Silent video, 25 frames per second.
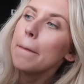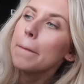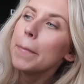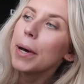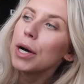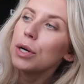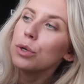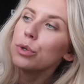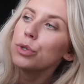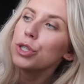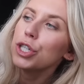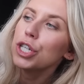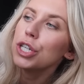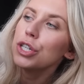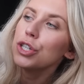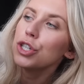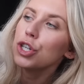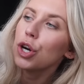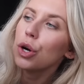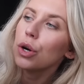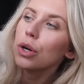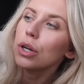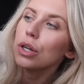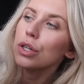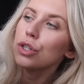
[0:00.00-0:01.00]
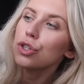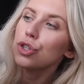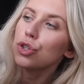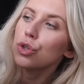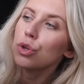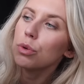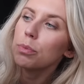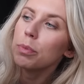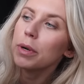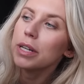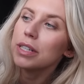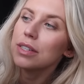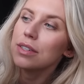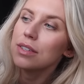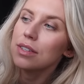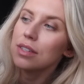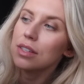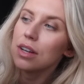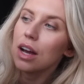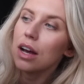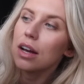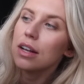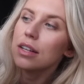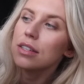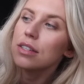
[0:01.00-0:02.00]
Belgian chocolate shortbread
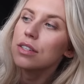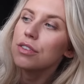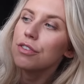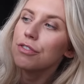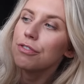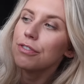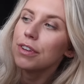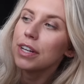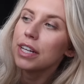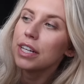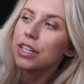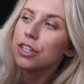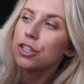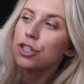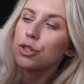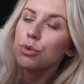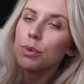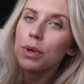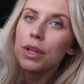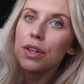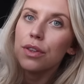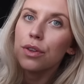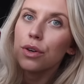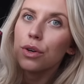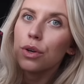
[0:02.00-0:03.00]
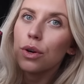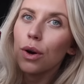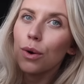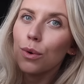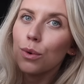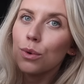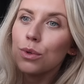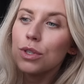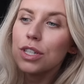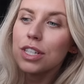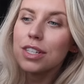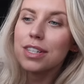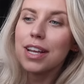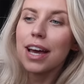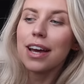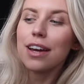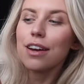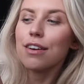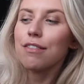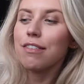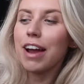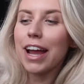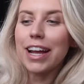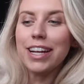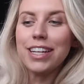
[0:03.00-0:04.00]
stars finished with gold
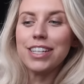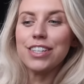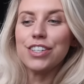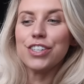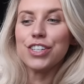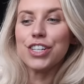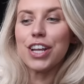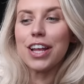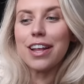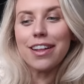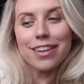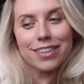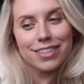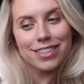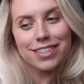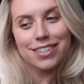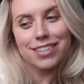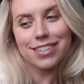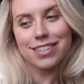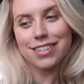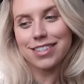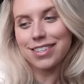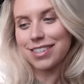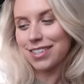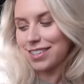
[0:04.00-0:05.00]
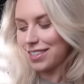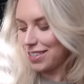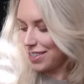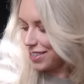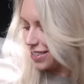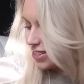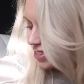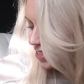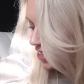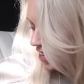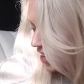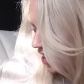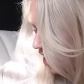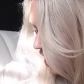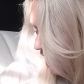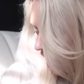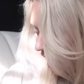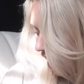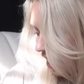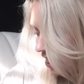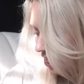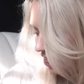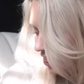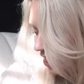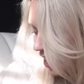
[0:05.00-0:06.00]
decoration.
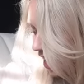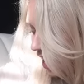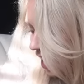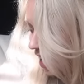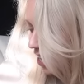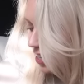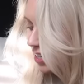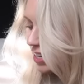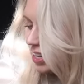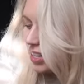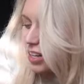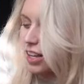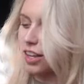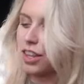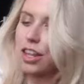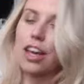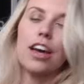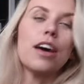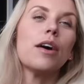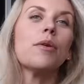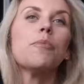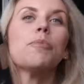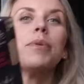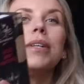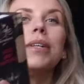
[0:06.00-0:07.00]
And then another